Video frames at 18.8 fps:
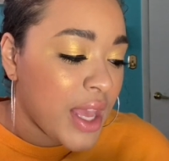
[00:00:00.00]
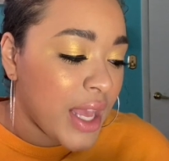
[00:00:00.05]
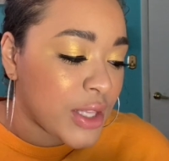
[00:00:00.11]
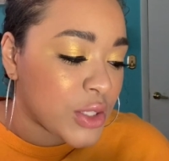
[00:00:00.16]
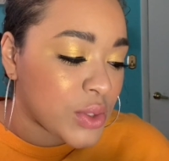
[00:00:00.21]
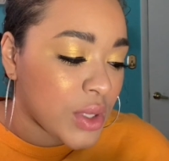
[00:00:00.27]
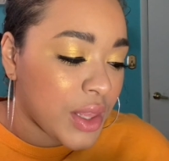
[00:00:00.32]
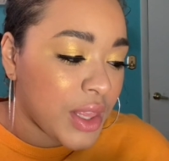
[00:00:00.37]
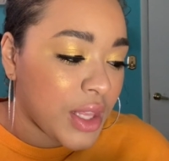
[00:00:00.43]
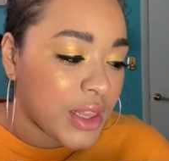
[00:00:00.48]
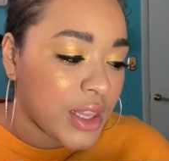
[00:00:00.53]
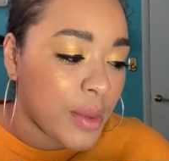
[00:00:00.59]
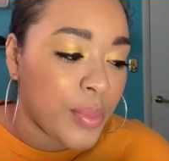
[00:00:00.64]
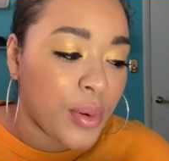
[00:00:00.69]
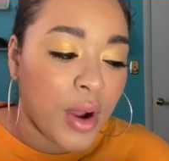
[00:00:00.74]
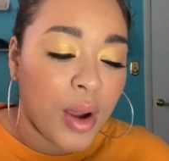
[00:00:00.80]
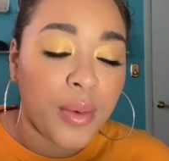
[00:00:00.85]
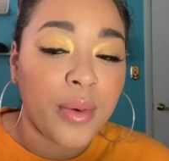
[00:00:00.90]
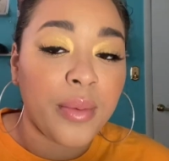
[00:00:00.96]
And so I think they
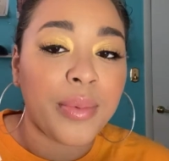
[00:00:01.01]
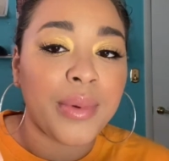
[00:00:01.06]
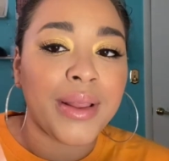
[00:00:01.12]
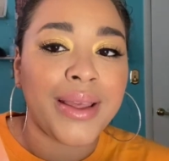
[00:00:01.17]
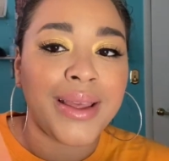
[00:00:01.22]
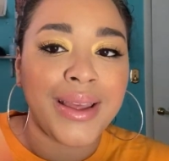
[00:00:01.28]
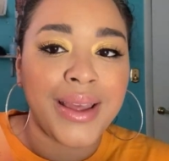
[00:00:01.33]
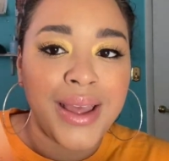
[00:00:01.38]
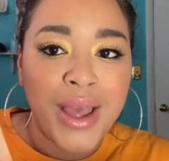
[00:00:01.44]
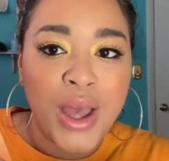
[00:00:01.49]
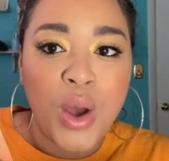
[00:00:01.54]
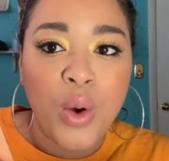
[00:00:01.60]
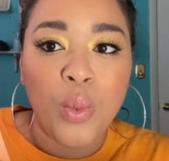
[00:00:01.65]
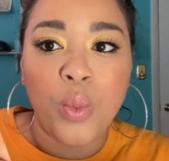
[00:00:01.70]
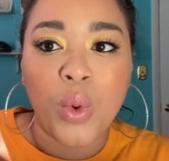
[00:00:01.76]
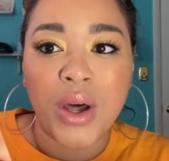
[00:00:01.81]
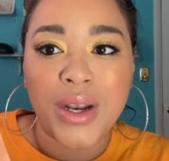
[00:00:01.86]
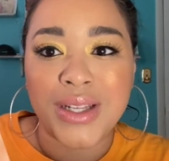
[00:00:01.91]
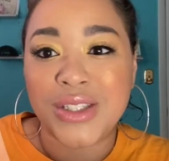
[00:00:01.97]
probably
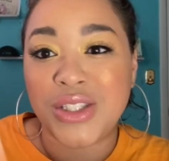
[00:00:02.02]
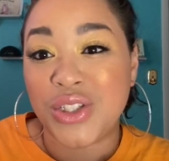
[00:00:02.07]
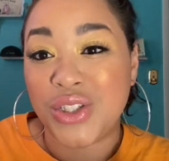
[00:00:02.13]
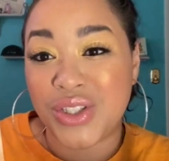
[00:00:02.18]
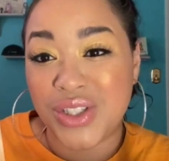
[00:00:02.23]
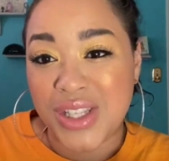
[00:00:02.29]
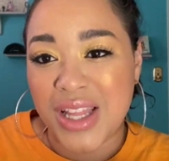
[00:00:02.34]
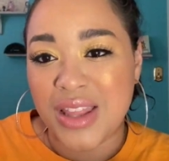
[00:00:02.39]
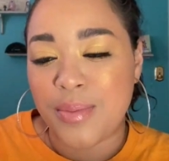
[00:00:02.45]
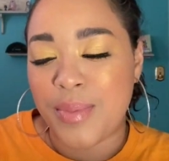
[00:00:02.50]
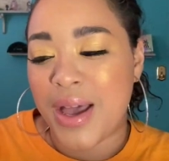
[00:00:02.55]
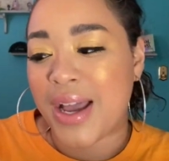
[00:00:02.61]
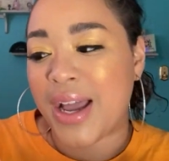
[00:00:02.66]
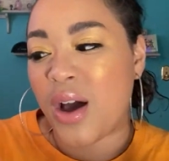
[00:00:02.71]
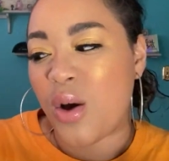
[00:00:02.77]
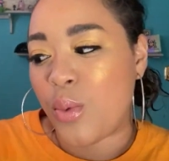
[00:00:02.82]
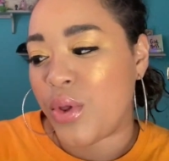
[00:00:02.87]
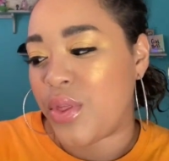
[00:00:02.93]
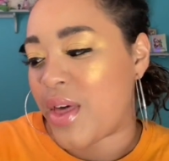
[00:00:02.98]
wanted to just send the
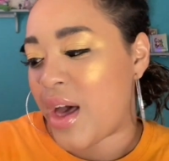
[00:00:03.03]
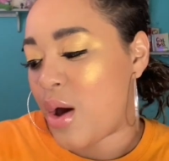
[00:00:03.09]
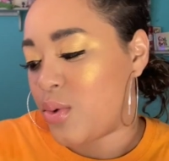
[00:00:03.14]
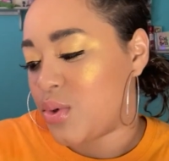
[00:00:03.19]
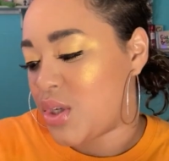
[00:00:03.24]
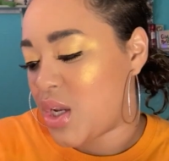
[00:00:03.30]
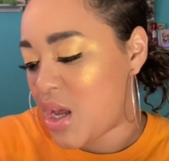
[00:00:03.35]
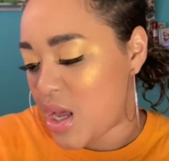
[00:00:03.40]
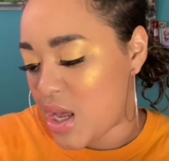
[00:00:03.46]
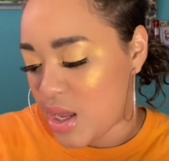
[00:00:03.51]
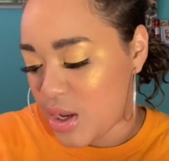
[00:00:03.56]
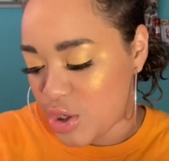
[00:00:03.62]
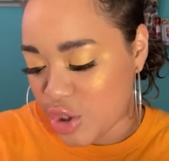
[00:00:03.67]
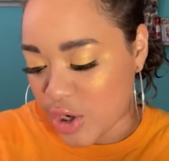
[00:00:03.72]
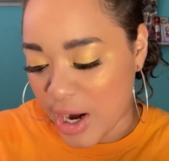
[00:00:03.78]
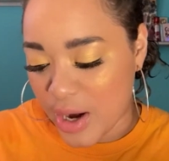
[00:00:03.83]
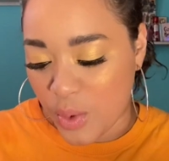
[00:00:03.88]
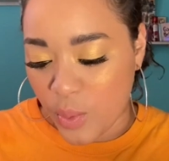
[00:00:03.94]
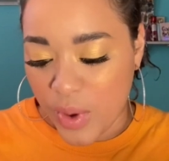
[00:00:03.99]
bag out without
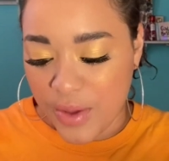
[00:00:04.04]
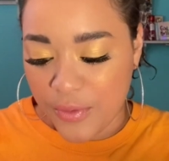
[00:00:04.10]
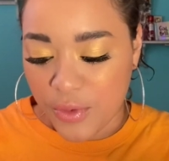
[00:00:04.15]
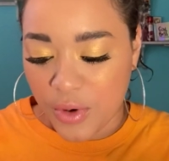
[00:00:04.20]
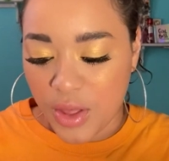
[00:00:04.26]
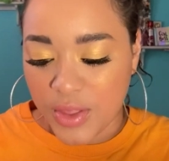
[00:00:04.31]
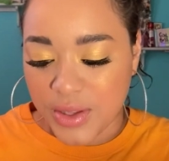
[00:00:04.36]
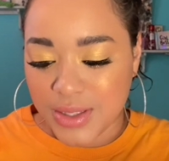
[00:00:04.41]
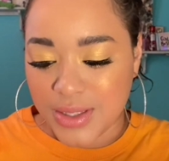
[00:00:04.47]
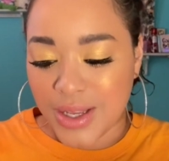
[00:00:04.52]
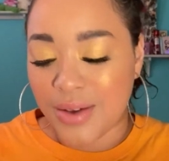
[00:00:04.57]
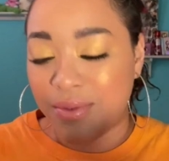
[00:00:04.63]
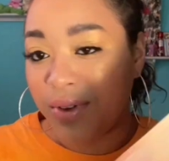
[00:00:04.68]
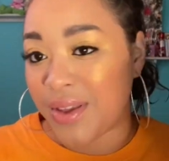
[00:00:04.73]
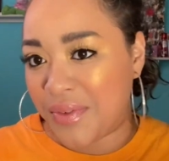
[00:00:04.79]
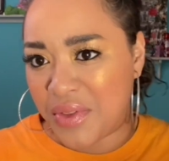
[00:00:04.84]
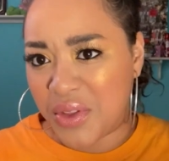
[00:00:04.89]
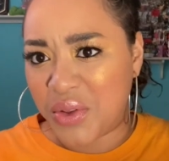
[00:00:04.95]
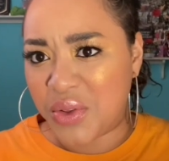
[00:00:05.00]
trying to wait for all this stuff,
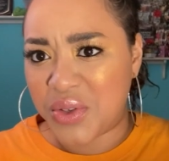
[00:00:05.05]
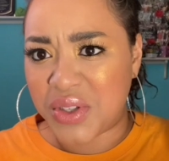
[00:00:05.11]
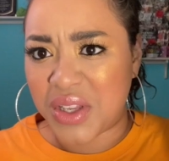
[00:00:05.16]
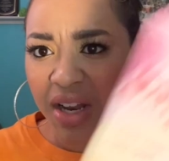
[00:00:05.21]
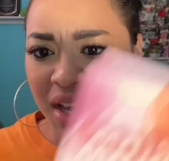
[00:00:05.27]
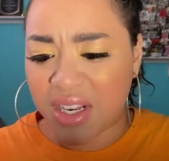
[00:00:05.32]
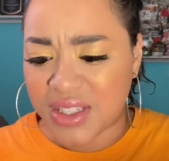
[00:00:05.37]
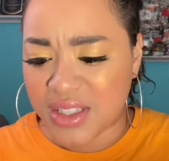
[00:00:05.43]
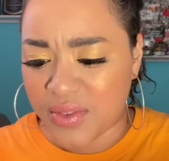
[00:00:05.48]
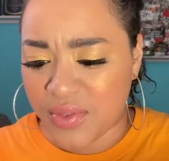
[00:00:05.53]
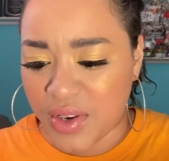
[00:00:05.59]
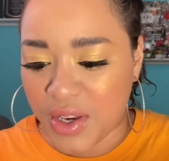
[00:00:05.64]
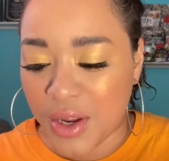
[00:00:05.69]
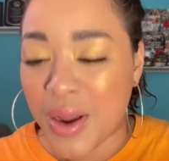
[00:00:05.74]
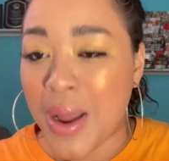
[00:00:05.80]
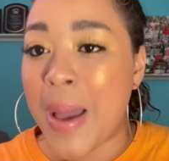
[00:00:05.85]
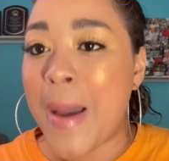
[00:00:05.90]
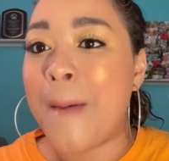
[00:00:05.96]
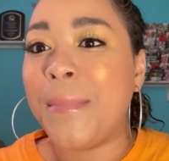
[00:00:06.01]
even though there's a lot of stuff in here.